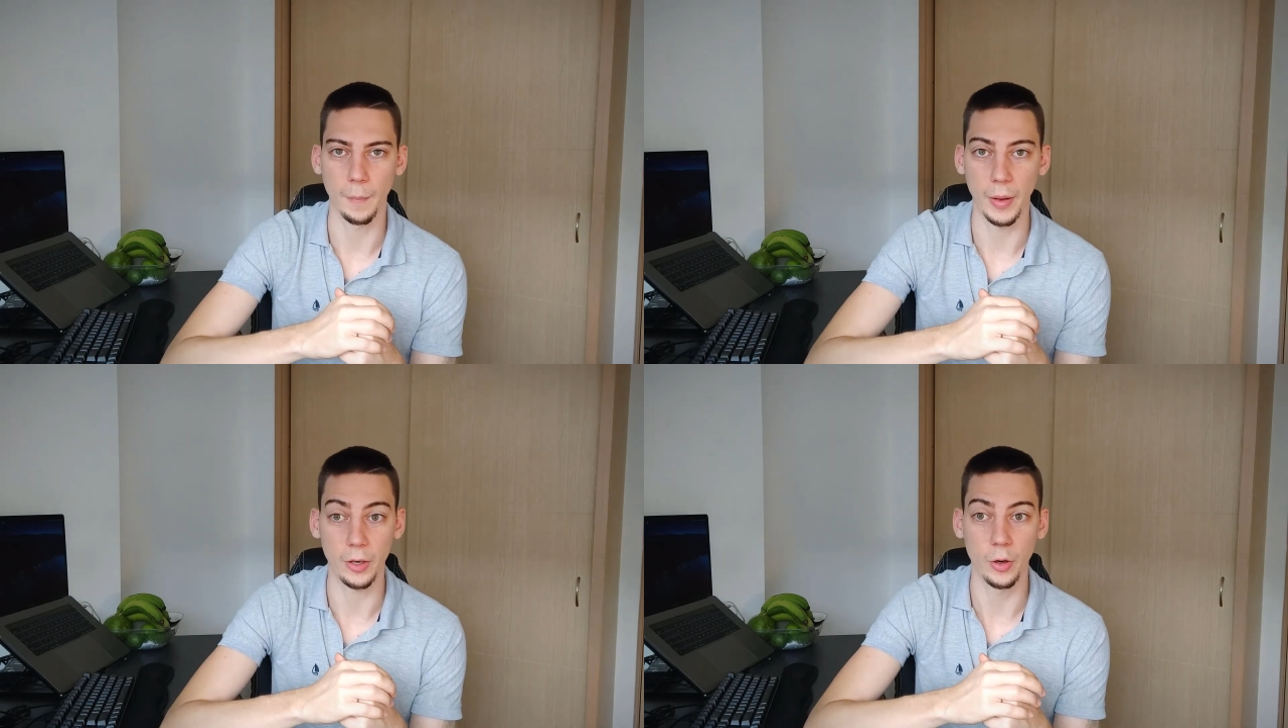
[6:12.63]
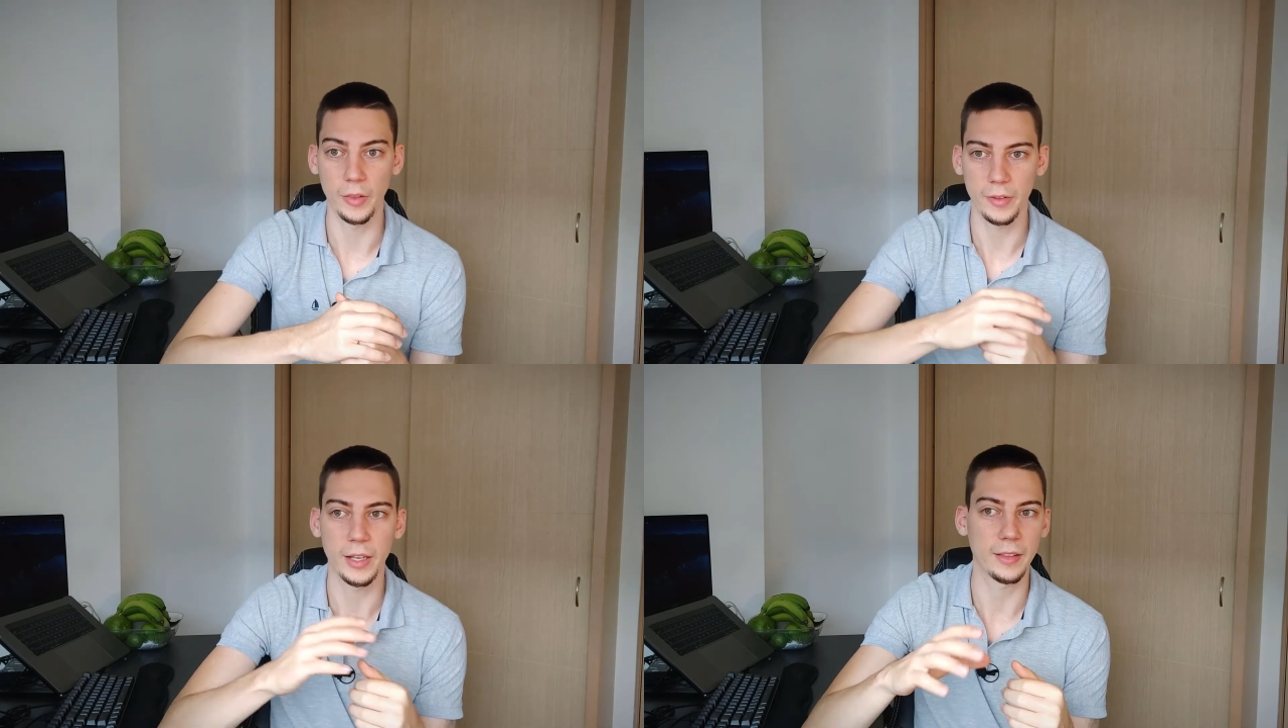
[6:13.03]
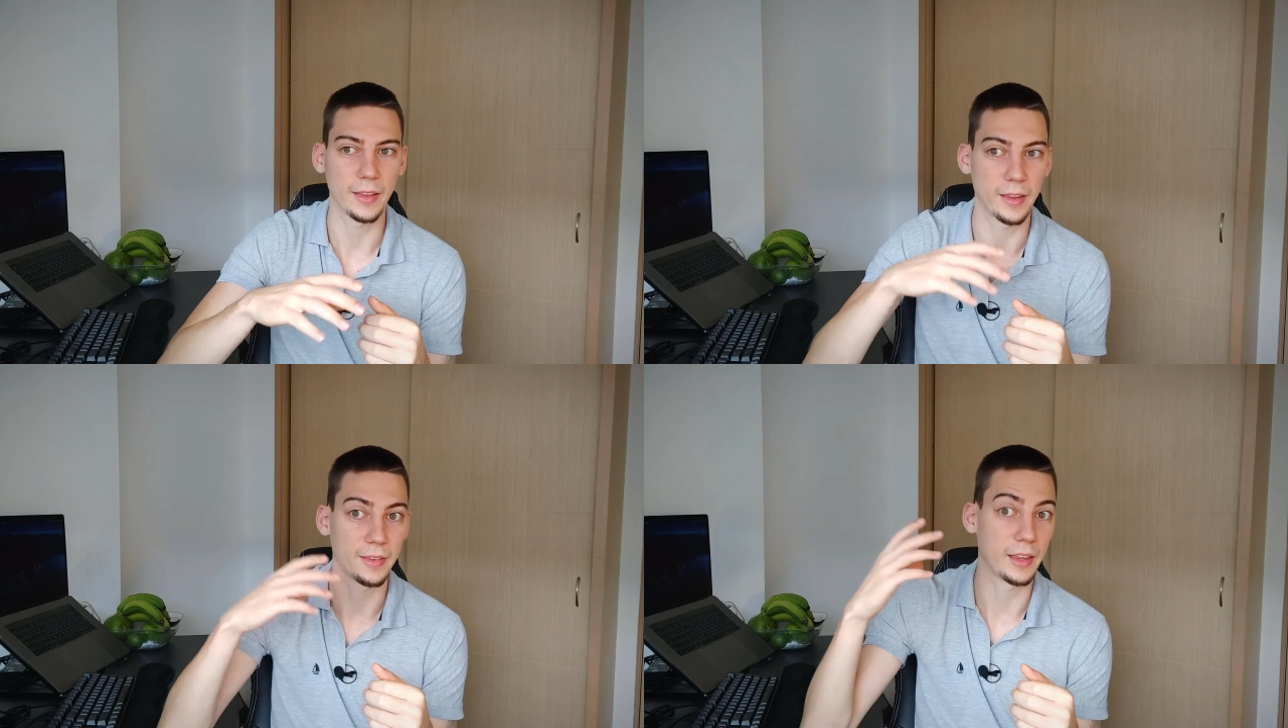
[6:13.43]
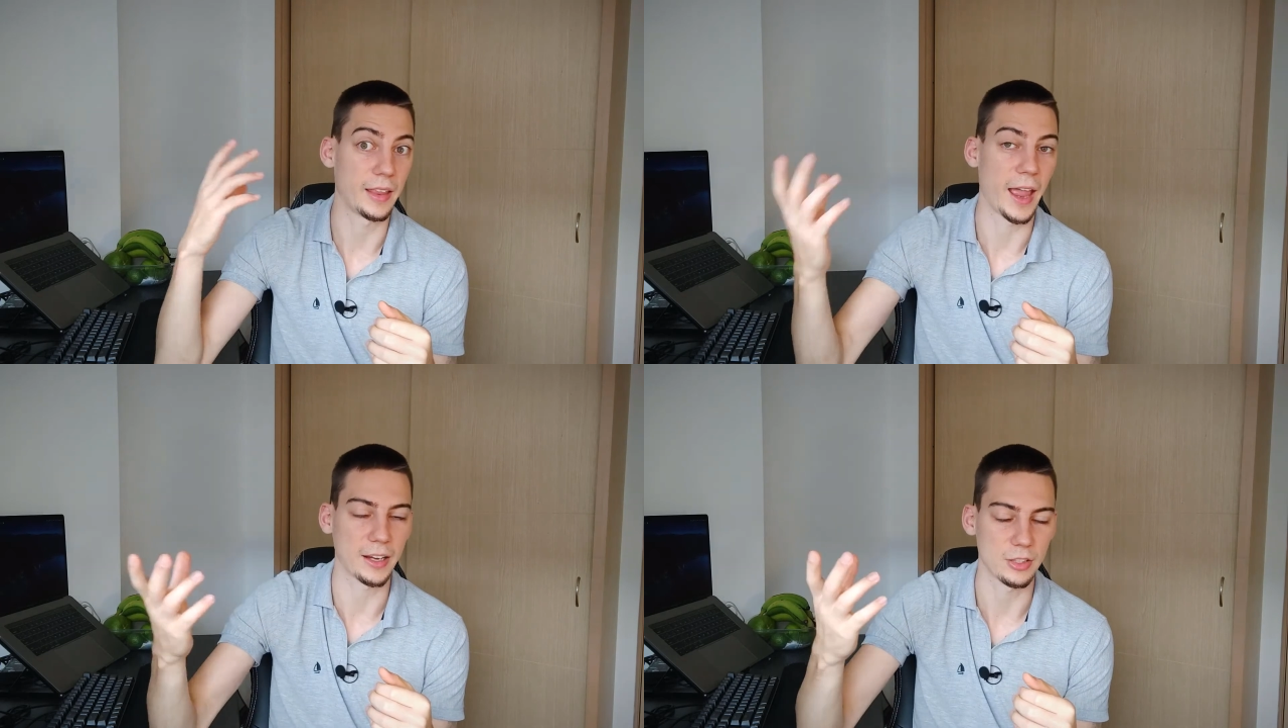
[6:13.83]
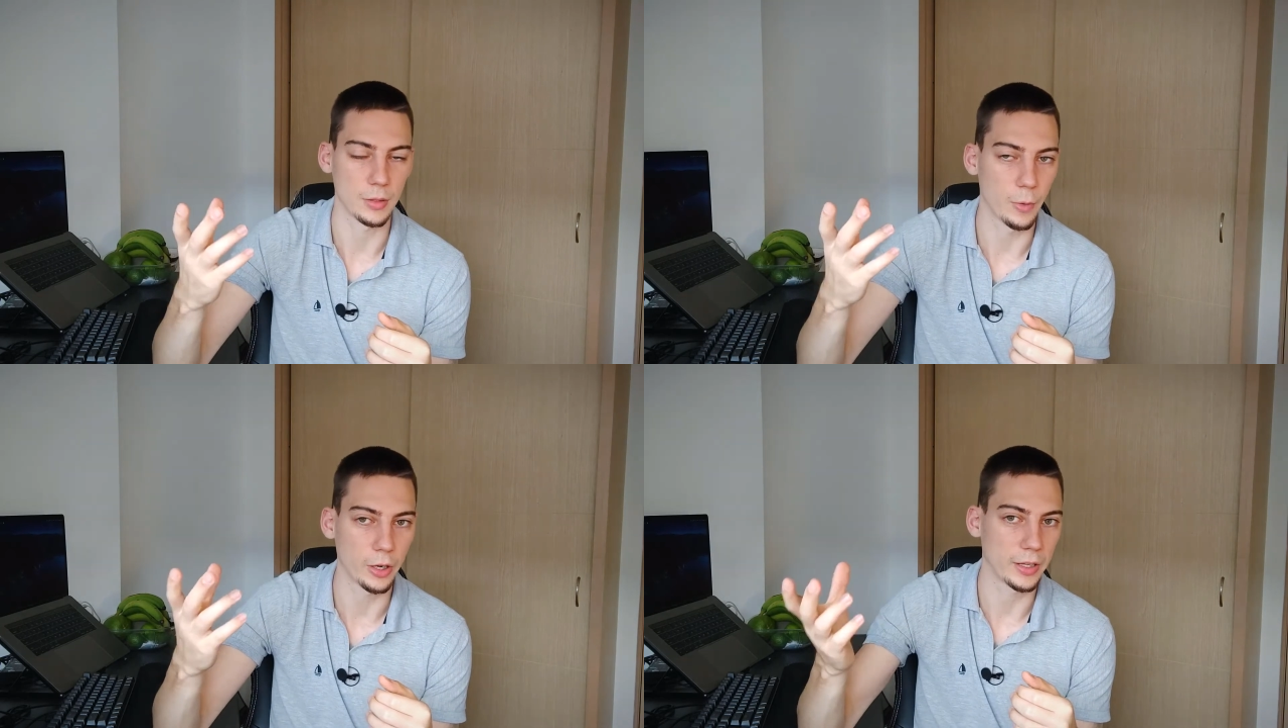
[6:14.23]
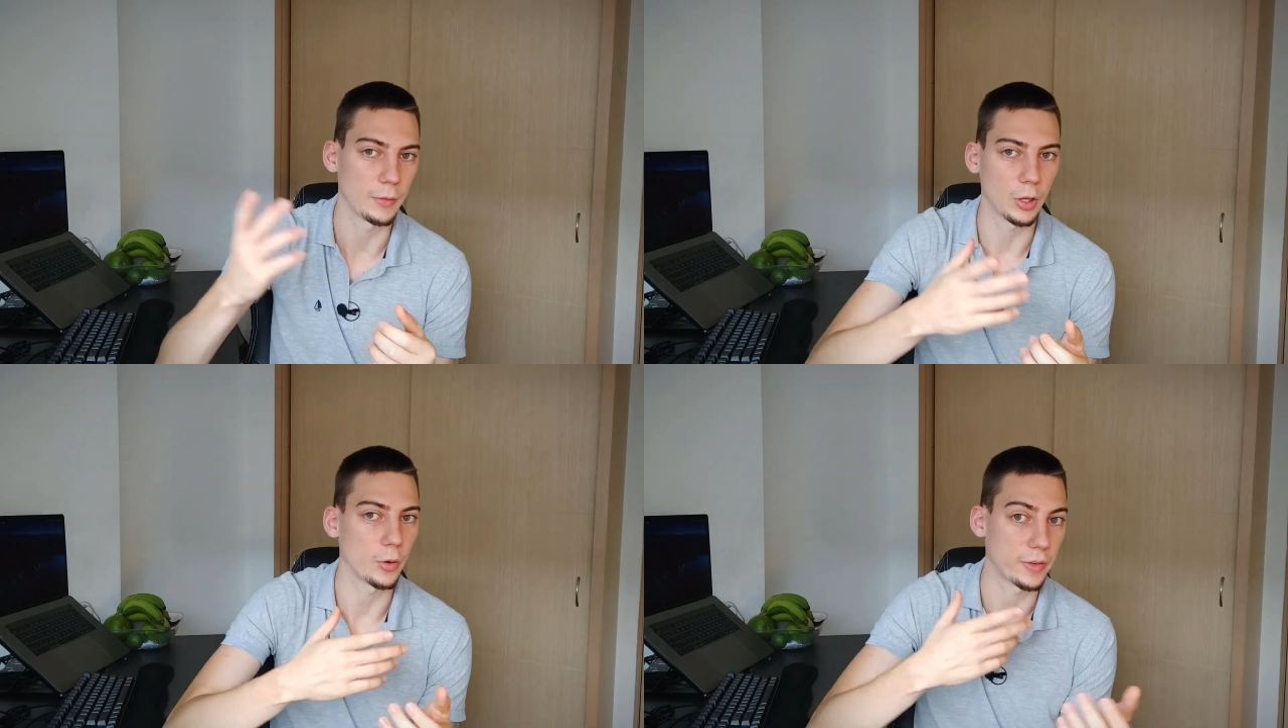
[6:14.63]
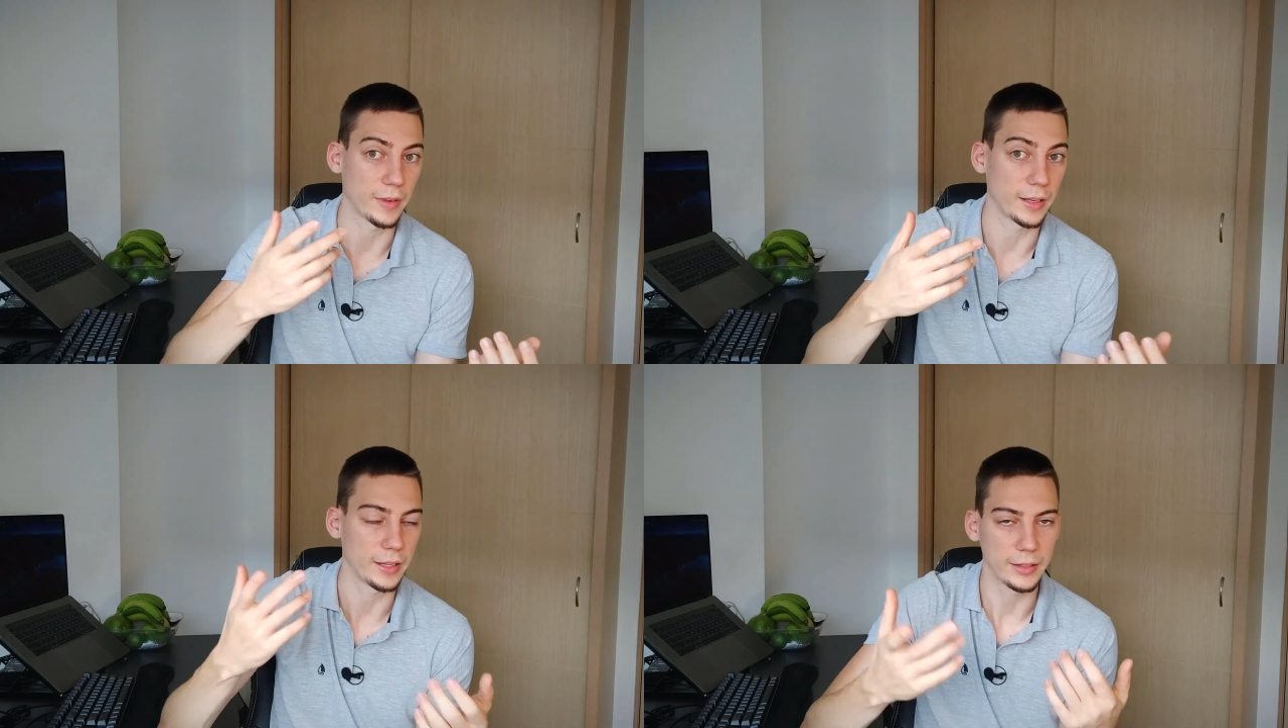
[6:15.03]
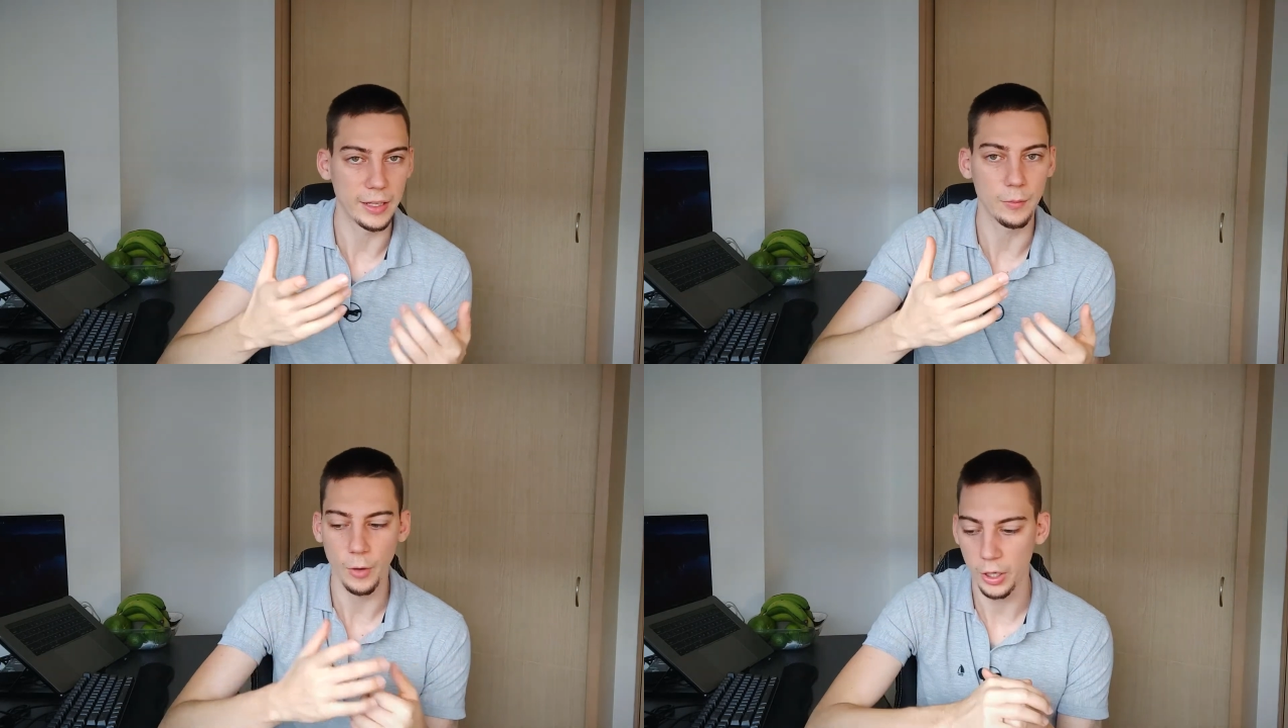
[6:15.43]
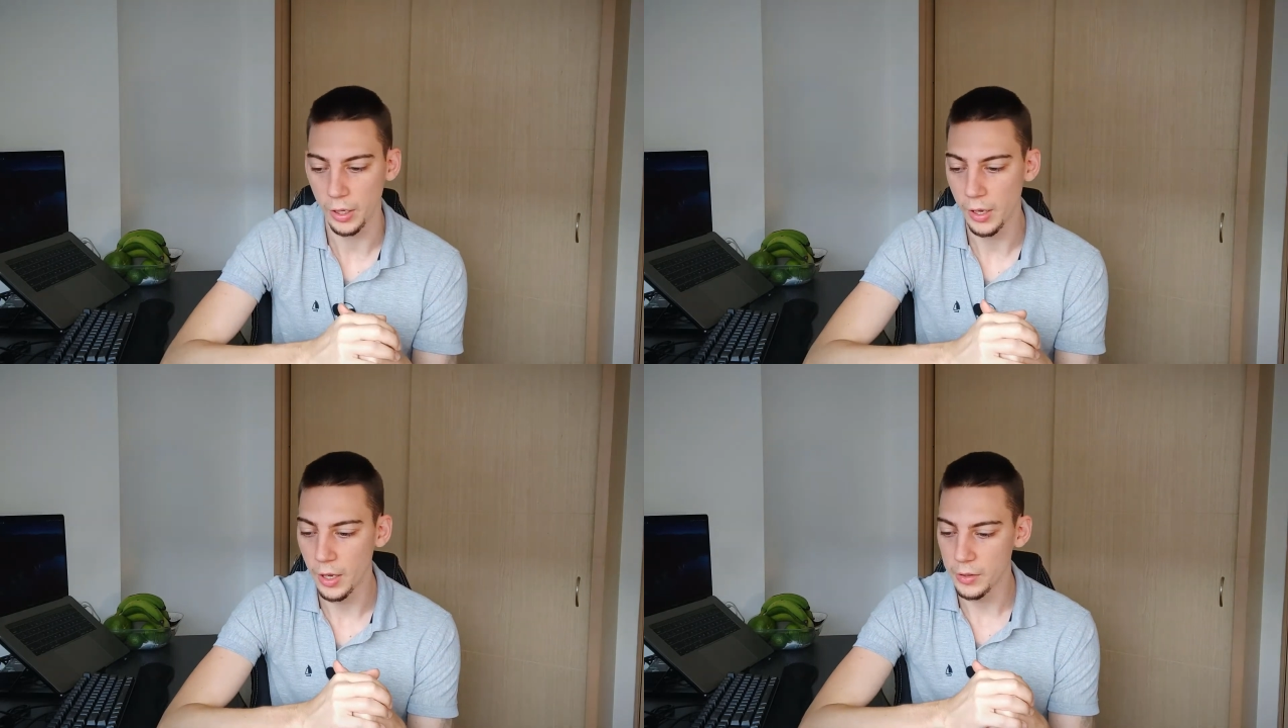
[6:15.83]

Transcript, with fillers: by coincidence that it actually worked, even though it said it didn't work.